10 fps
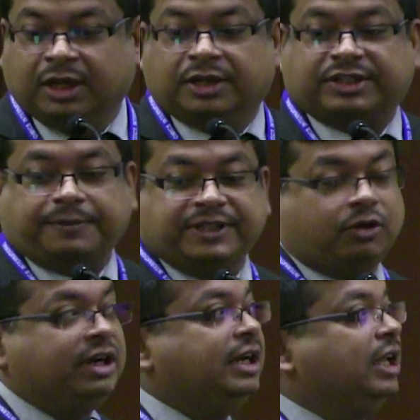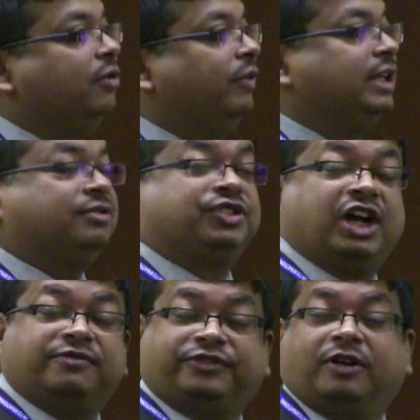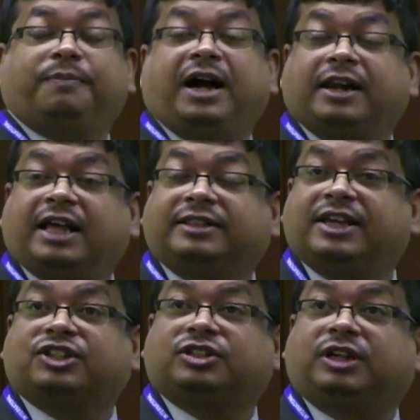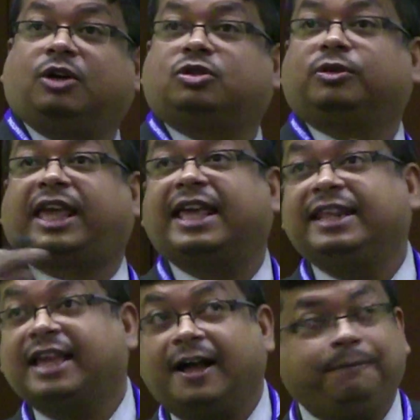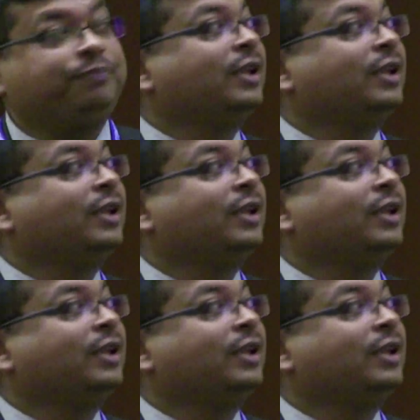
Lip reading: Subsequently, we jumped from Bangladesh now to Kenya.